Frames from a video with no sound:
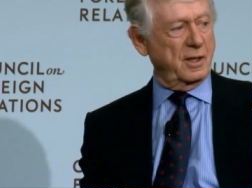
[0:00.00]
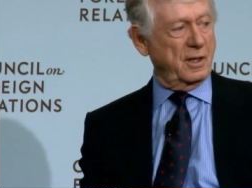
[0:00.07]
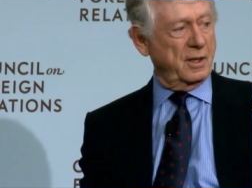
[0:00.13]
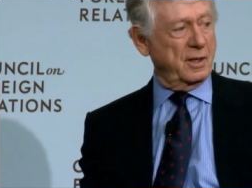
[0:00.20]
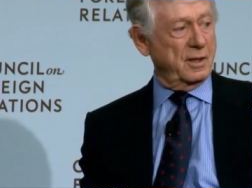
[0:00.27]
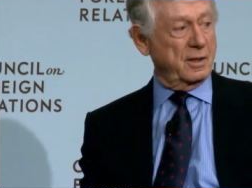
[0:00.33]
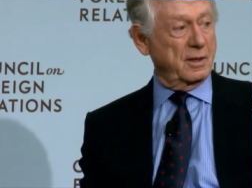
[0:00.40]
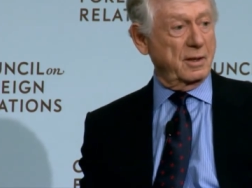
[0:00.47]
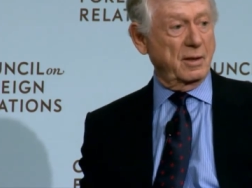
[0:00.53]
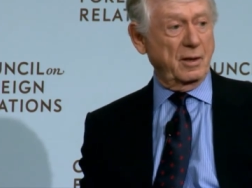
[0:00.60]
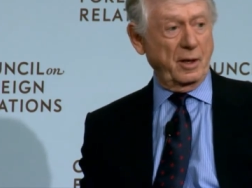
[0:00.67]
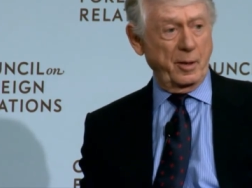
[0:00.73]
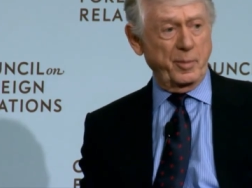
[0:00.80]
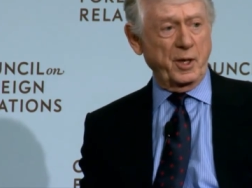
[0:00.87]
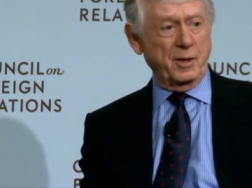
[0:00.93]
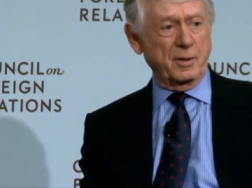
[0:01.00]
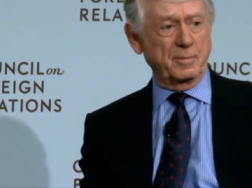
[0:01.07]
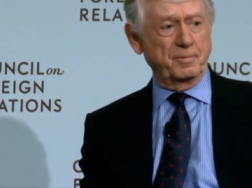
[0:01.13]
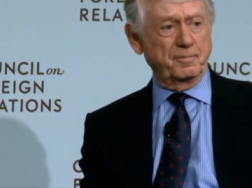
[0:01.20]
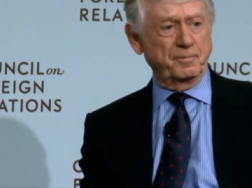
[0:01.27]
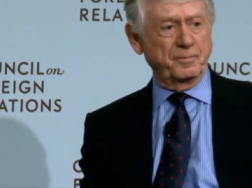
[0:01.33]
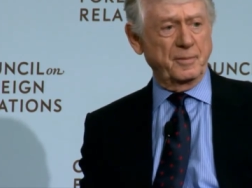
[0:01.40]
in Libya
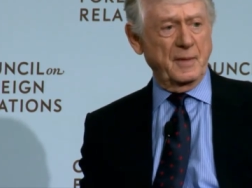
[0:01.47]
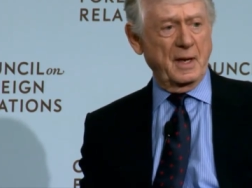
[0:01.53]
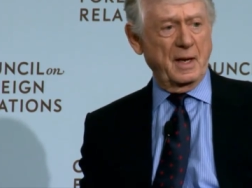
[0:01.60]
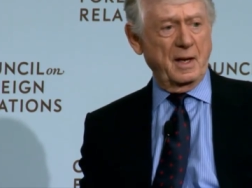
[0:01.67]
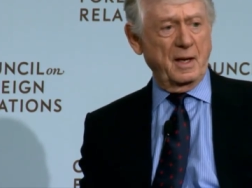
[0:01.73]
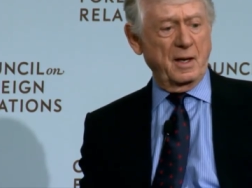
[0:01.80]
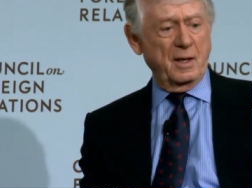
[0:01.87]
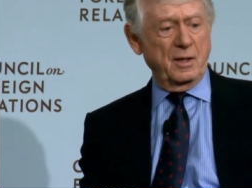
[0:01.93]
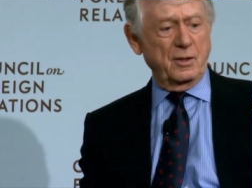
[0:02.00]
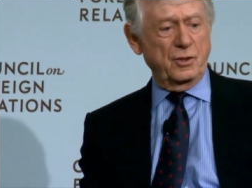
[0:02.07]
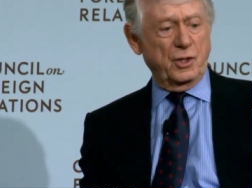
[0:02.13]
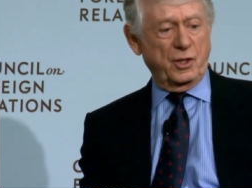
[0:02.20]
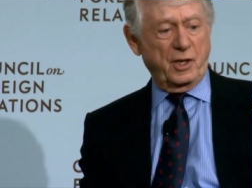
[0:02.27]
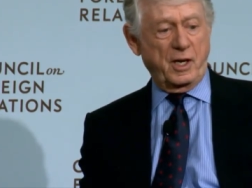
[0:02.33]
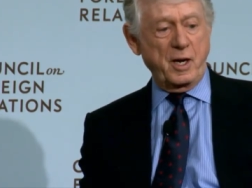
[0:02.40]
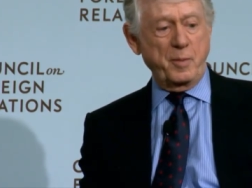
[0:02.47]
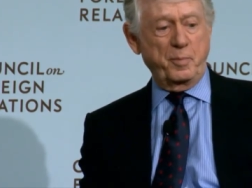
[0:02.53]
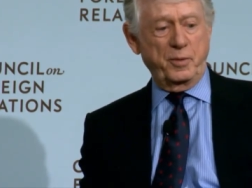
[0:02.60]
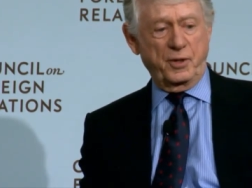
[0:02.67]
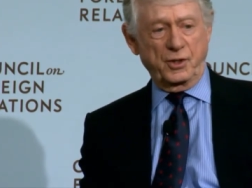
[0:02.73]
to keep